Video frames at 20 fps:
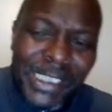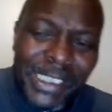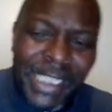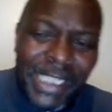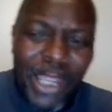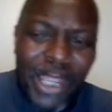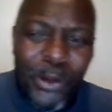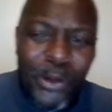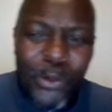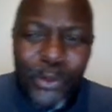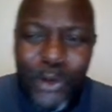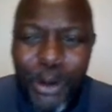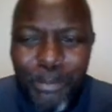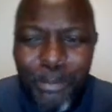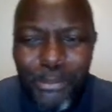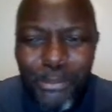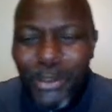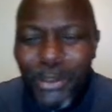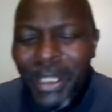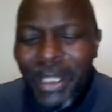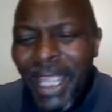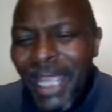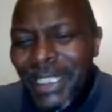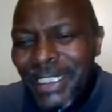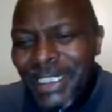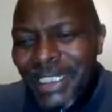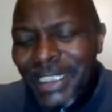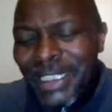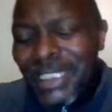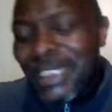I hope you liked
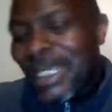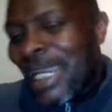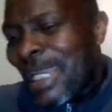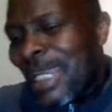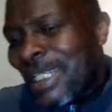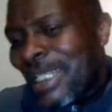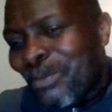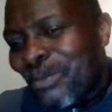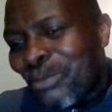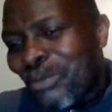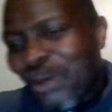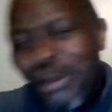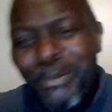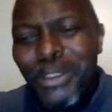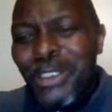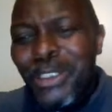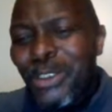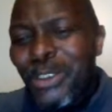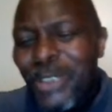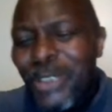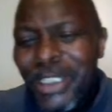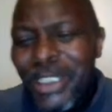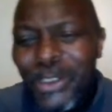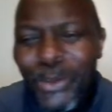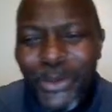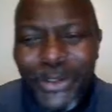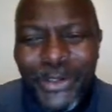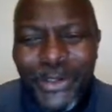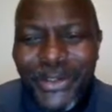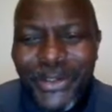it. I promised you're
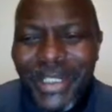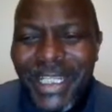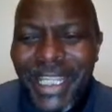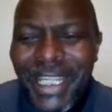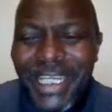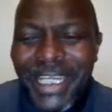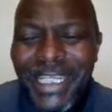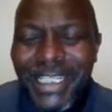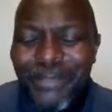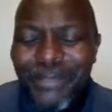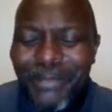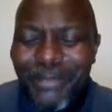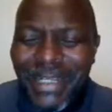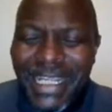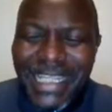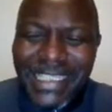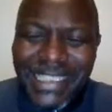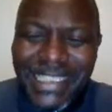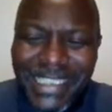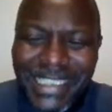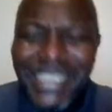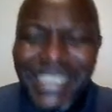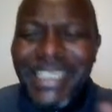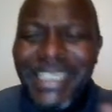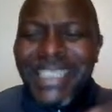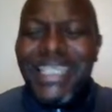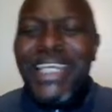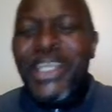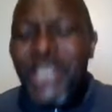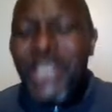not gonna like it, but I did
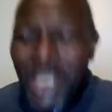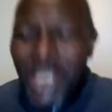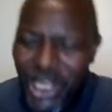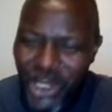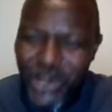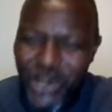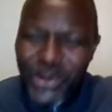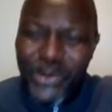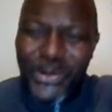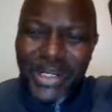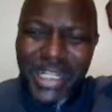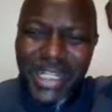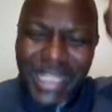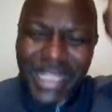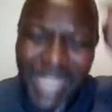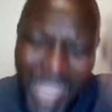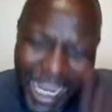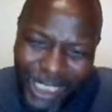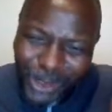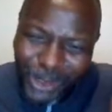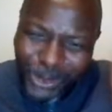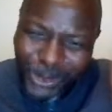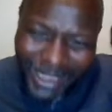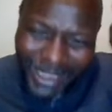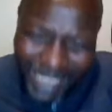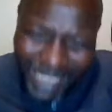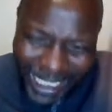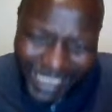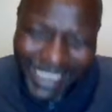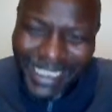say you're gonna like not
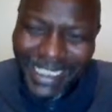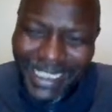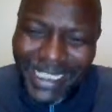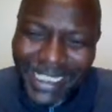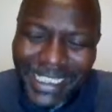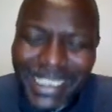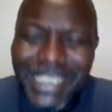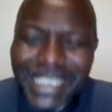liking it.